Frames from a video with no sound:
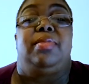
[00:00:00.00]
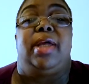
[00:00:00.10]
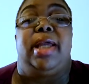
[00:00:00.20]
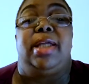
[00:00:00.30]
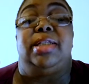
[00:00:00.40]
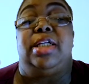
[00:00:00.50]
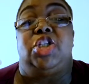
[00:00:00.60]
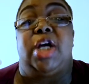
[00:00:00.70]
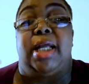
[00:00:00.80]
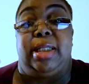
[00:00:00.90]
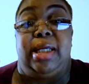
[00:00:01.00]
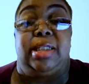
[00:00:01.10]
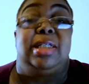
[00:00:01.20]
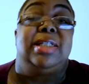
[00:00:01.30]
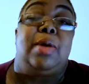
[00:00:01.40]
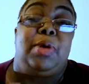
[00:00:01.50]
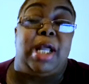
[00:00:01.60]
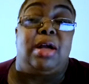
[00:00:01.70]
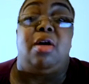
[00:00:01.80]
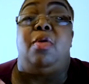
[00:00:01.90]
it is a shot list. And it's not what I
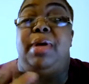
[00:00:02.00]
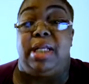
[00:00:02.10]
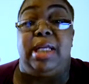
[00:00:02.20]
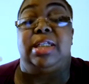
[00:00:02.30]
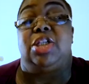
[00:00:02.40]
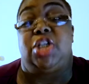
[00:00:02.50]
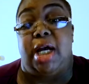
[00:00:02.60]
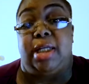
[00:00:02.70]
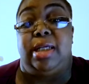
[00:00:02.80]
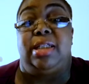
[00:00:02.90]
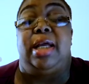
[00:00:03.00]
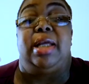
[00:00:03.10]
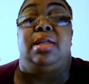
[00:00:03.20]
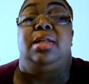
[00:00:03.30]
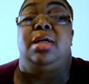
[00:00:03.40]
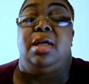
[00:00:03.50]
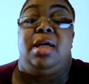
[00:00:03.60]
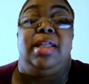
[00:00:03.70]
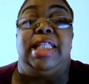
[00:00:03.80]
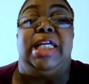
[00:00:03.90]
call, but it is a shot list in
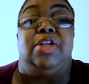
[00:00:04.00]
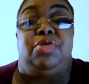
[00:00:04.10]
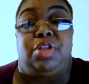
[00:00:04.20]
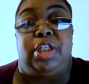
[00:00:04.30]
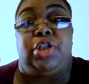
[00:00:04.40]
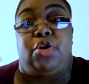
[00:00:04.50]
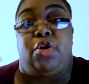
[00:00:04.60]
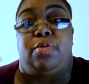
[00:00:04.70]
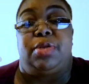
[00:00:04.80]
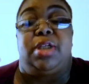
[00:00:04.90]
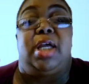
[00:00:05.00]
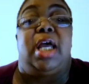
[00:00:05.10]
the industry terms.